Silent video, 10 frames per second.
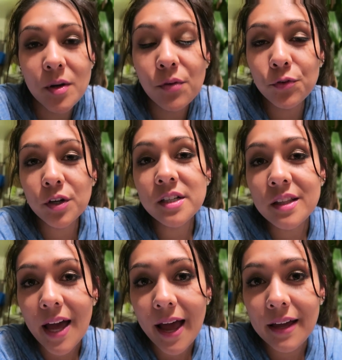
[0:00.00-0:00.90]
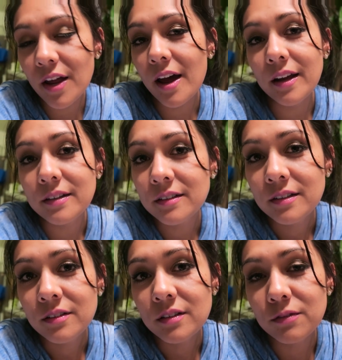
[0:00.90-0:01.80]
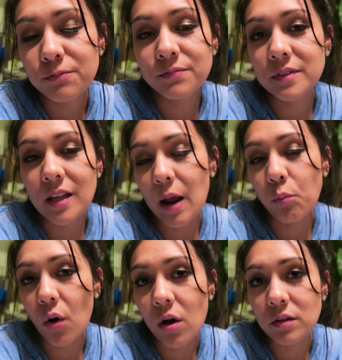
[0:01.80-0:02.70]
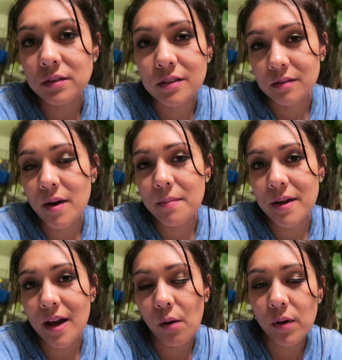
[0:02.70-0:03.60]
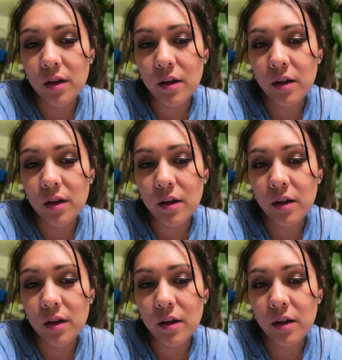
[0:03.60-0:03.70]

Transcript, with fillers: Let me know if you're into that. If not, then I won't. Or maybe I